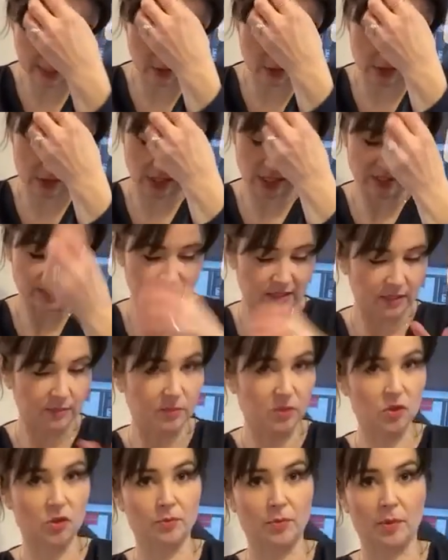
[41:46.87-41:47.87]
your side
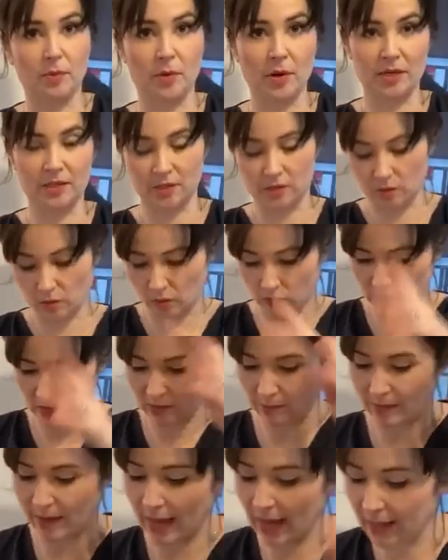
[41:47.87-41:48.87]
seams should be pressed towards the
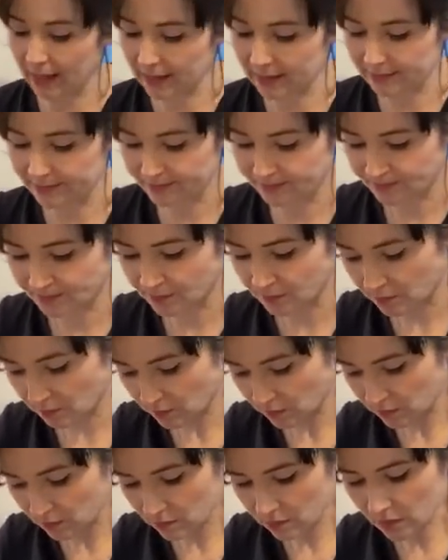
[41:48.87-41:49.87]
back.
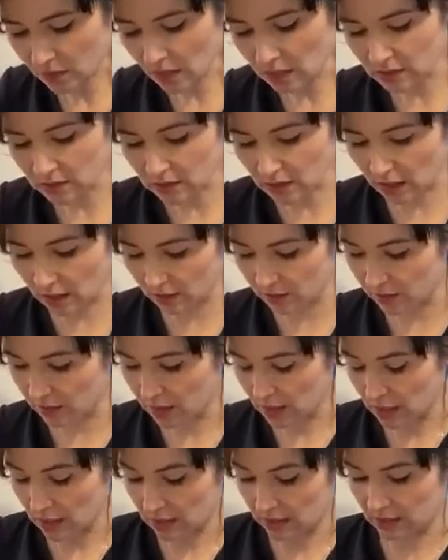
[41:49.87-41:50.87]
So
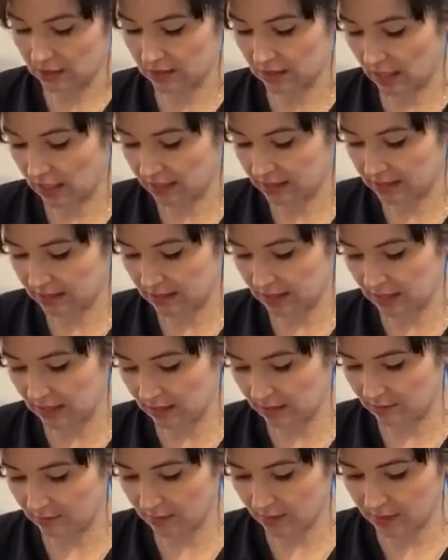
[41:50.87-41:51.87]
the side
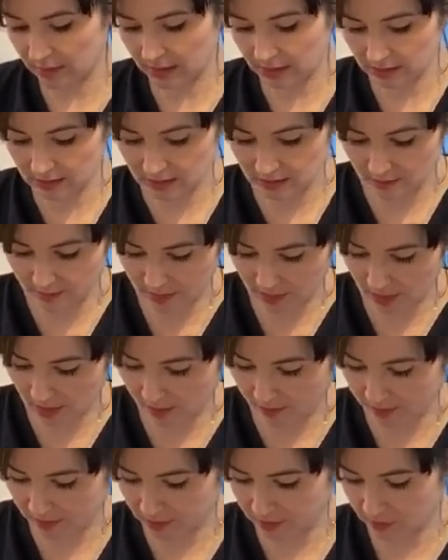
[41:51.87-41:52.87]
seam needs to be
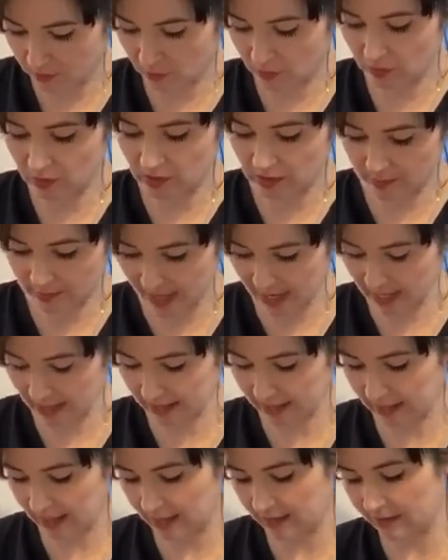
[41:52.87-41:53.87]
going towards the
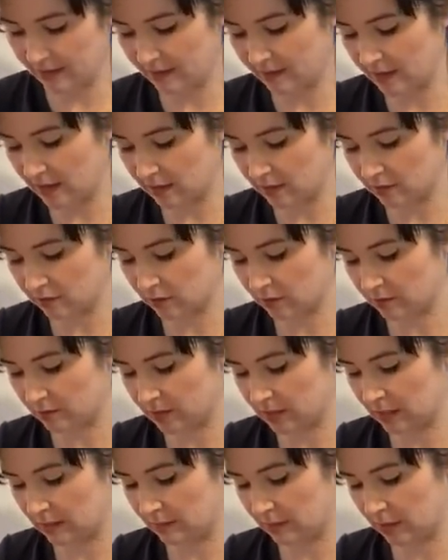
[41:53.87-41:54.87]
back, and then the underarm
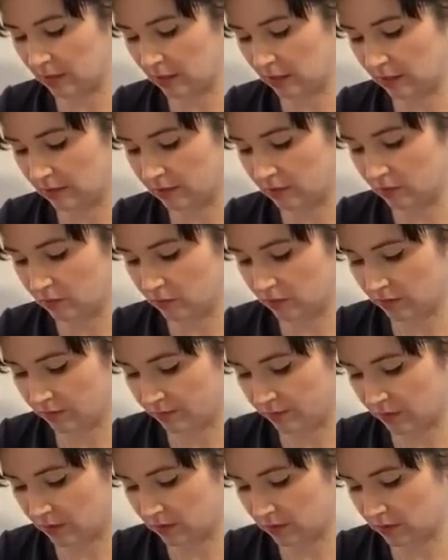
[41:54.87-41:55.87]
seam can go towards the
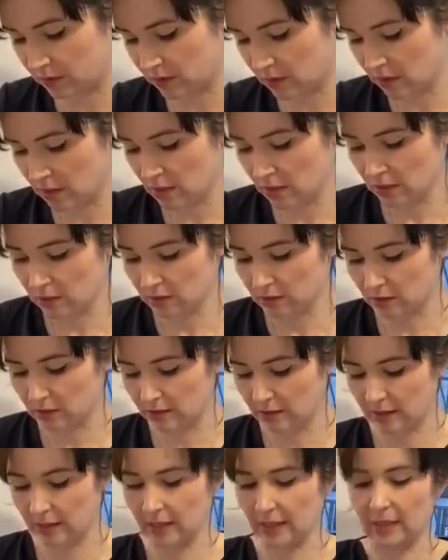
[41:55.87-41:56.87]
front, so
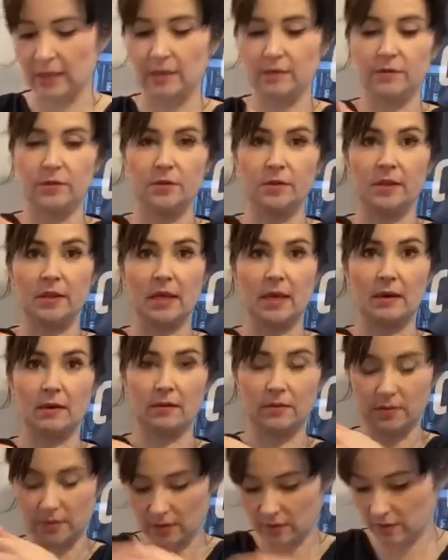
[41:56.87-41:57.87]
that they're kind of doing
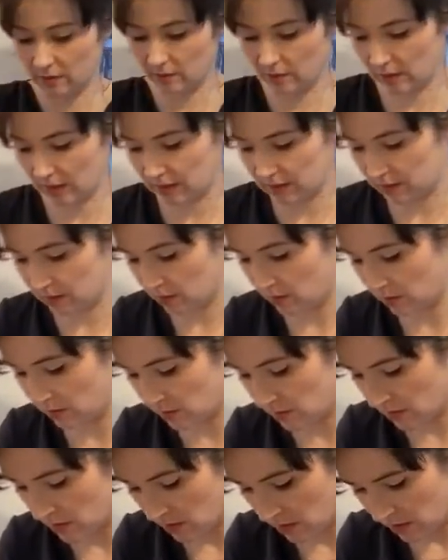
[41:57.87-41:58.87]
that. Otherwise you,
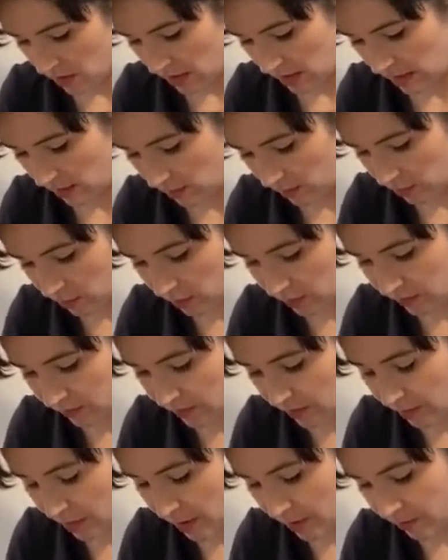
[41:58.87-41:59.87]
it will just, if
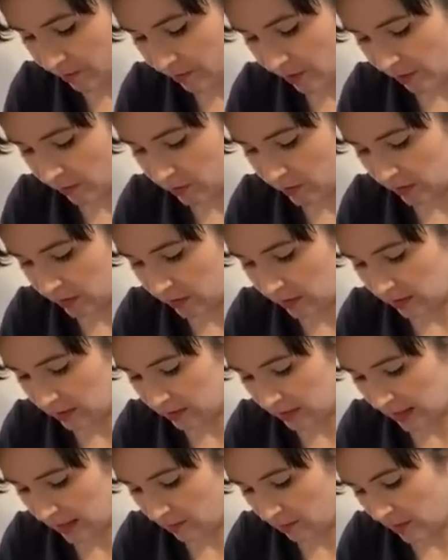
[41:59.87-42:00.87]
they're both folding the
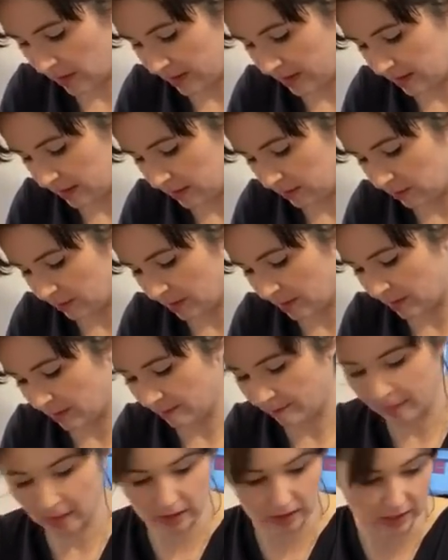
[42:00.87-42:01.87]
same way, then it'll be a
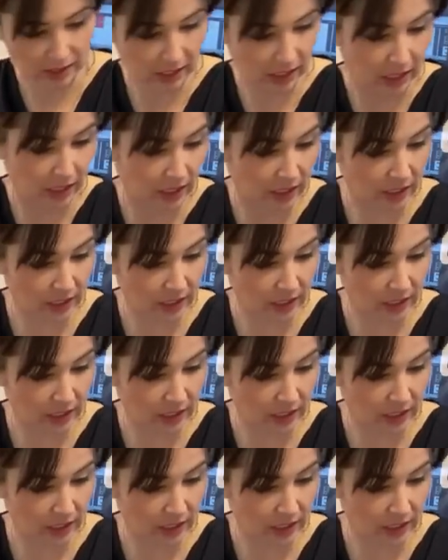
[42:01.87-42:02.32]
bit bulky.